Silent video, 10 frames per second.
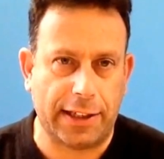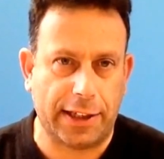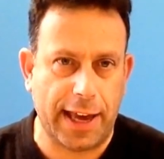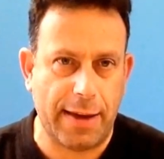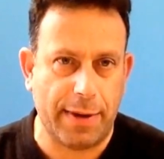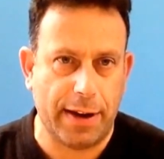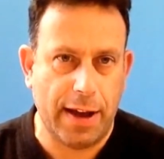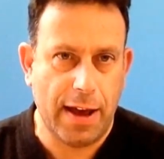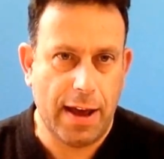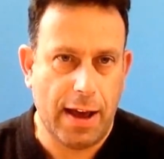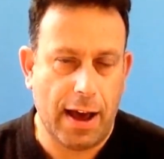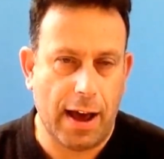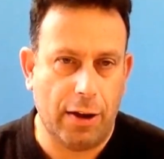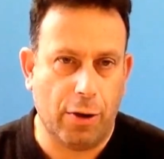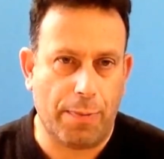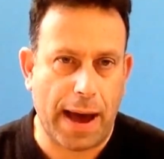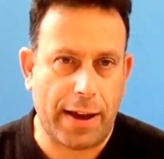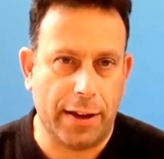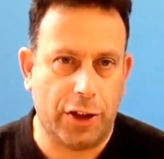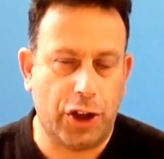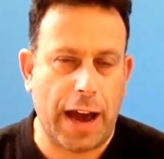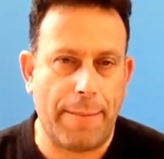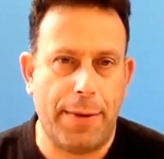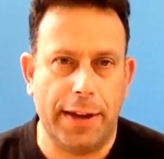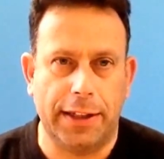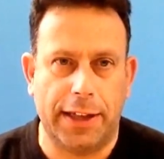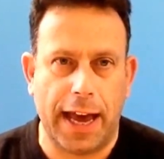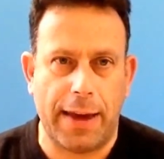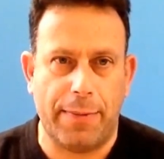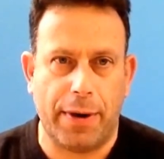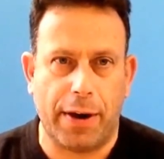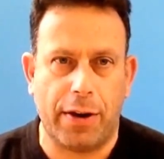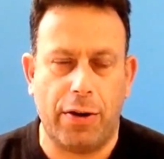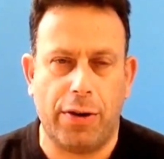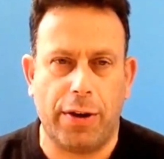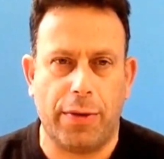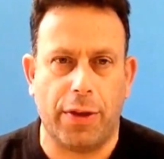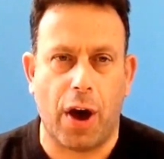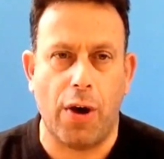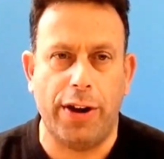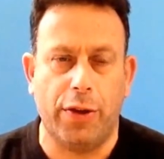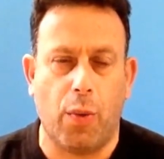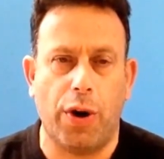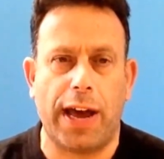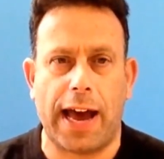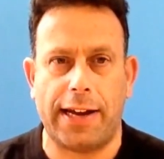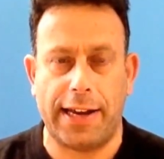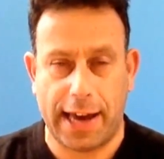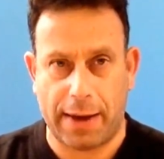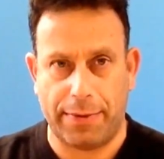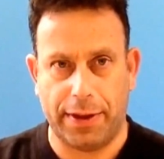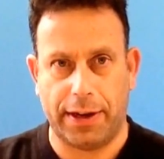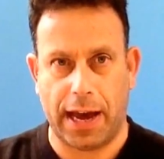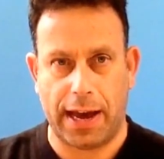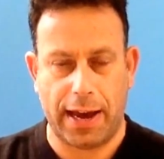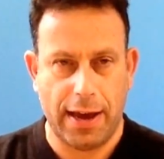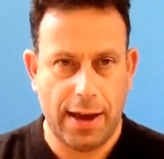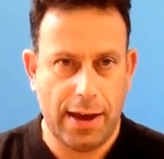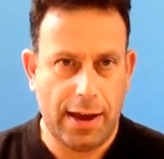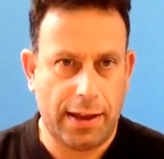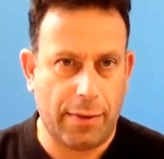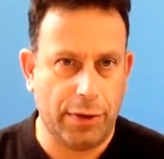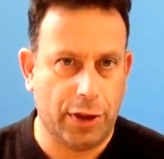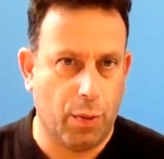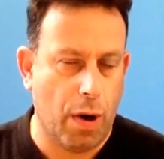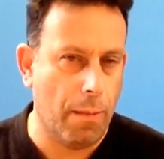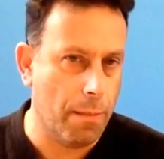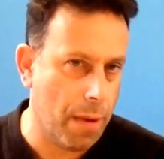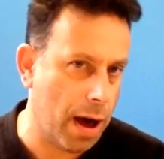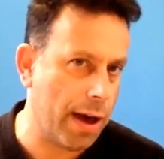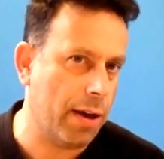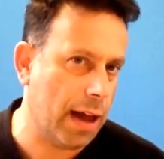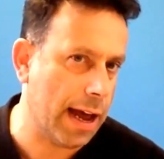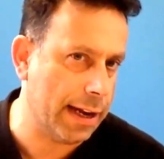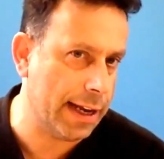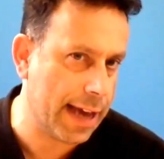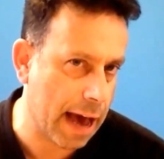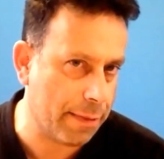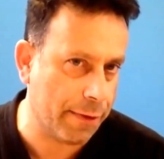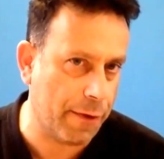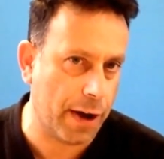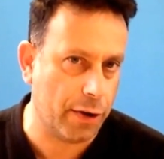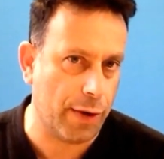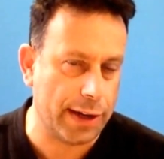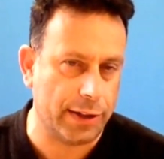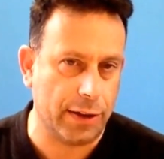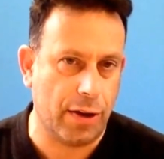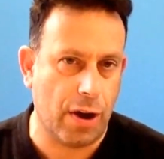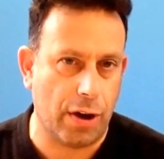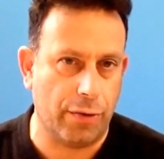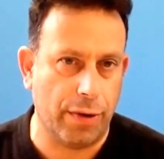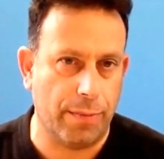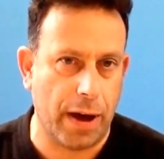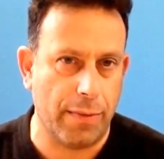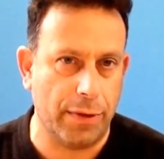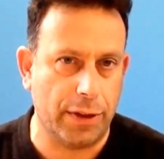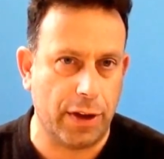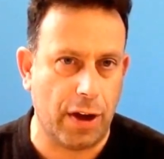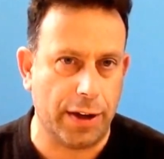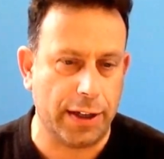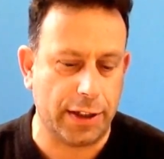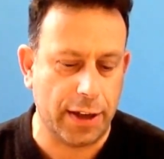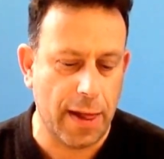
scheme and look back at Champions Day, but I'm going to look at only the one handicap of the day. That was the 1 mile handicap, the final race on the card run by Musadis.